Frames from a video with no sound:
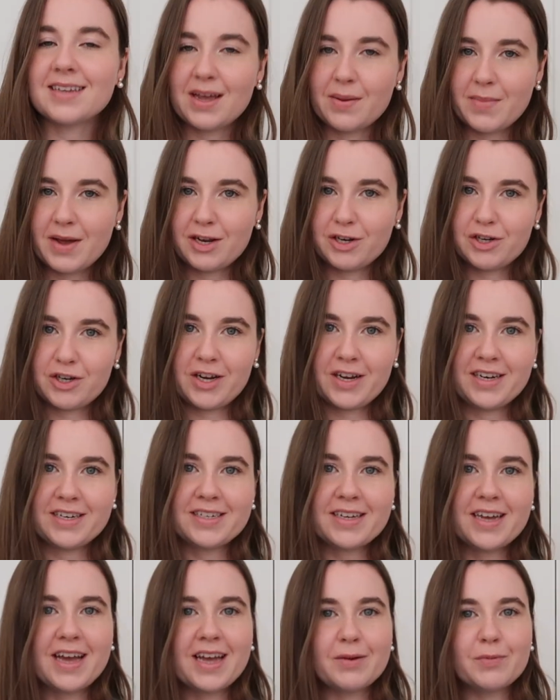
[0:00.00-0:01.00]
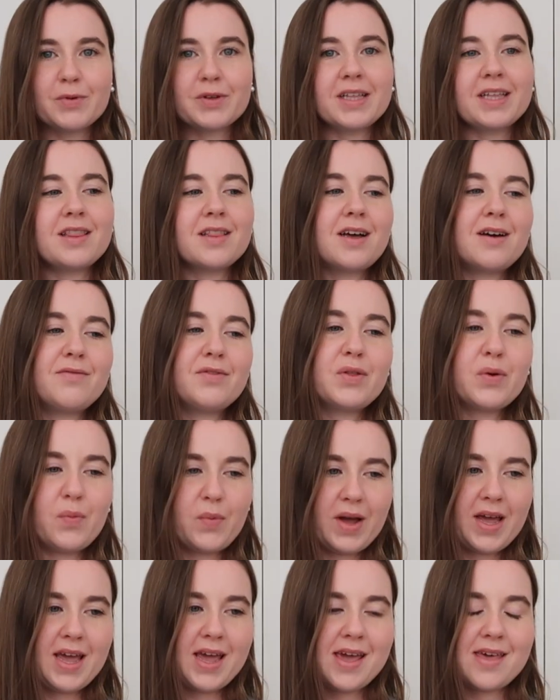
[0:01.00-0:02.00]
I mentioned I really loved the
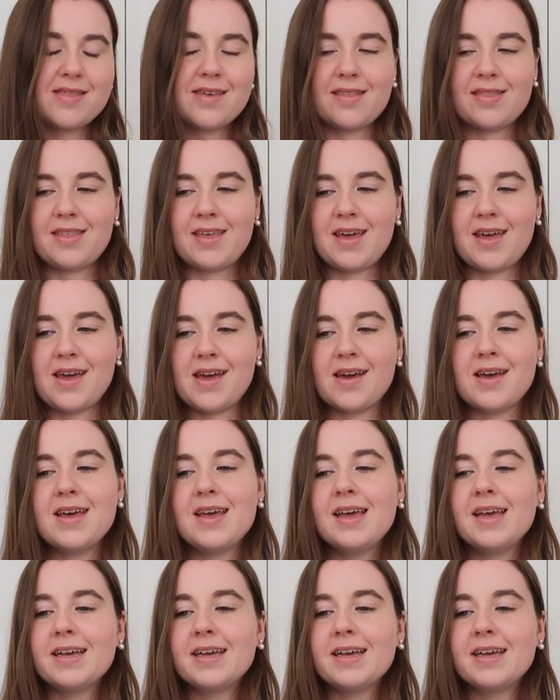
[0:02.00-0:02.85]
way that they